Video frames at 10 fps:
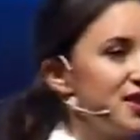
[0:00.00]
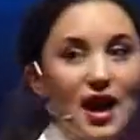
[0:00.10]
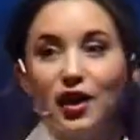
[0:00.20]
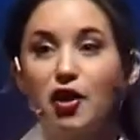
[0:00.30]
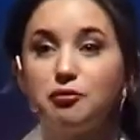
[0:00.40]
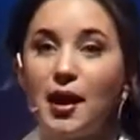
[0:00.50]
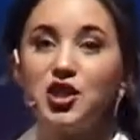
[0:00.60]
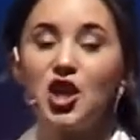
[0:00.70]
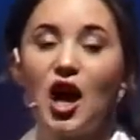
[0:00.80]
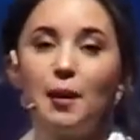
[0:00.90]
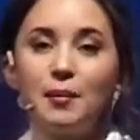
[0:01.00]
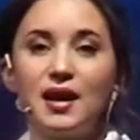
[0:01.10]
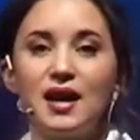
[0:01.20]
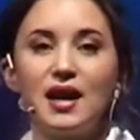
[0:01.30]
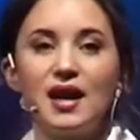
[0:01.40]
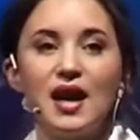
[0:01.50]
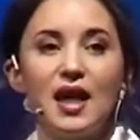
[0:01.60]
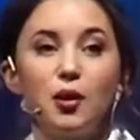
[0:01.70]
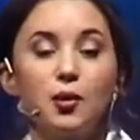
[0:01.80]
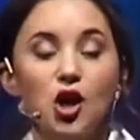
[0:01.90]
I loved my job. And
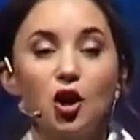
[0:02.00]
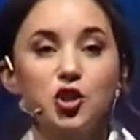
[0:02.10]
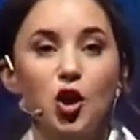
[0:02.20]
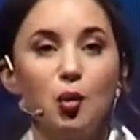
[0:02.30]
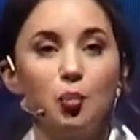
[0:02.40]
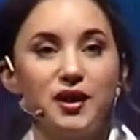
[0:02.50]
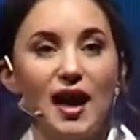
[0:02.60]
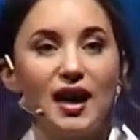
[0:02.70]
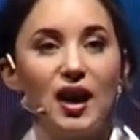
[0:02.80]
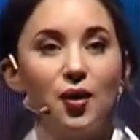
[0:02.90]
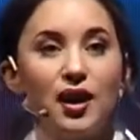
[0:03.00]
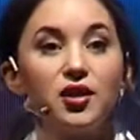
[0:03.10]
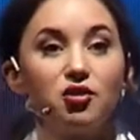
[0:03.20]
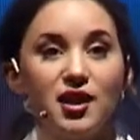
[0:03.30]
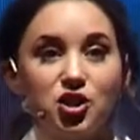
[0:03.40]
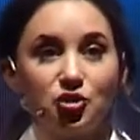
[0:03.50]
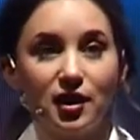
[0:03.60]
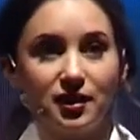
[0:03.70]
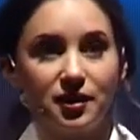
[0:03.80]
there was also a piano in the restaurant.